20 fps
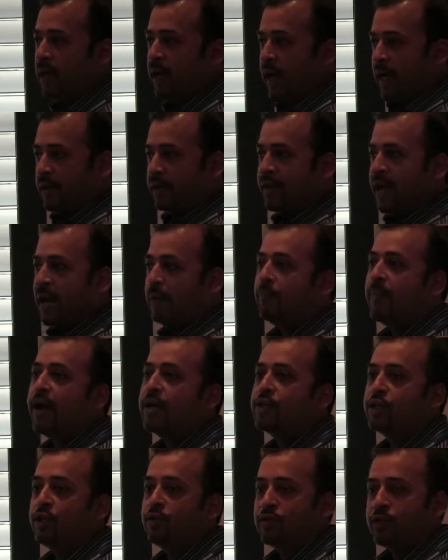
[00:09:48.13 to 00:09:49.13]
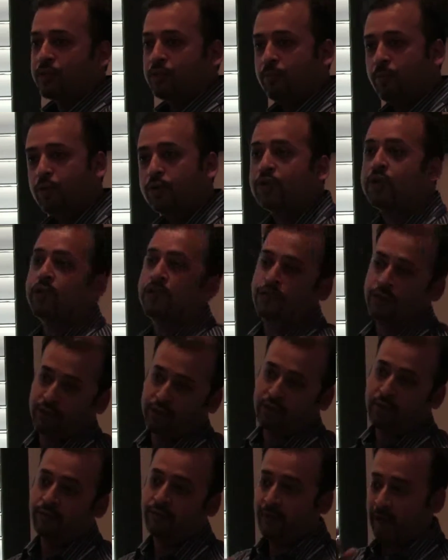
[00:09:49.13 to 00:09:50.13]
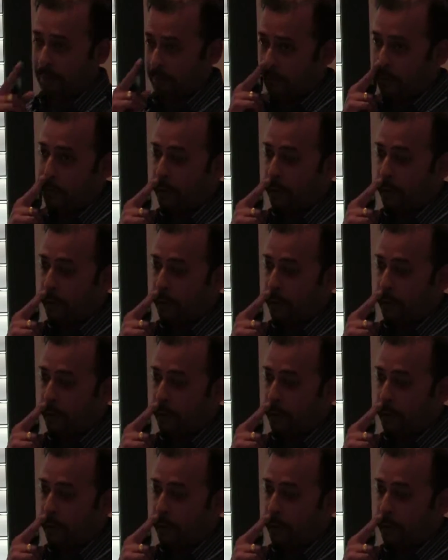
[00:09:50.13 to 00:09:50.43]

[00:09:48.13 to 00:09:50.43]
and that batch gives us most consistent fibers.